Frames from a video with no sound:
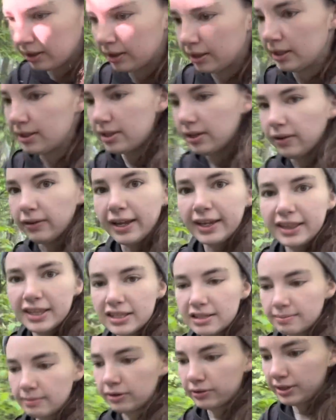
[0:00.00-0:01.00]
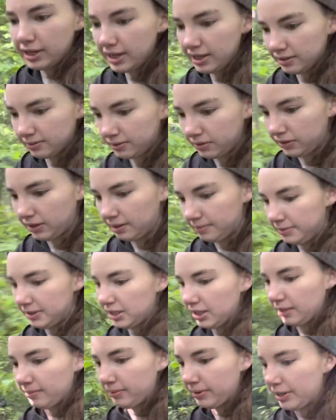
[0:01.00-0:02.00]
So like the Smokies, when you come into
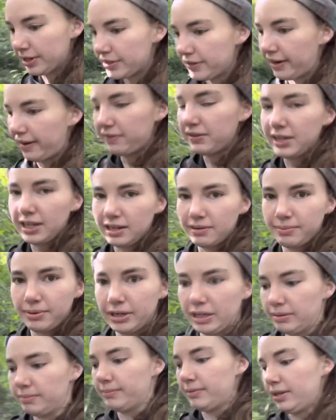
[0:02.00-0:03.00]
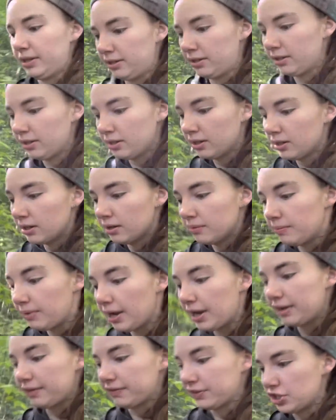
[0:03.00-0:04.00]
the park, you have to get a permit,
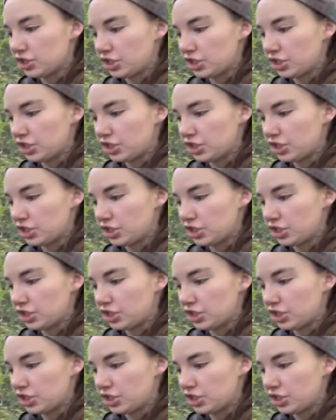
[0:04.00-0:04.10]
but for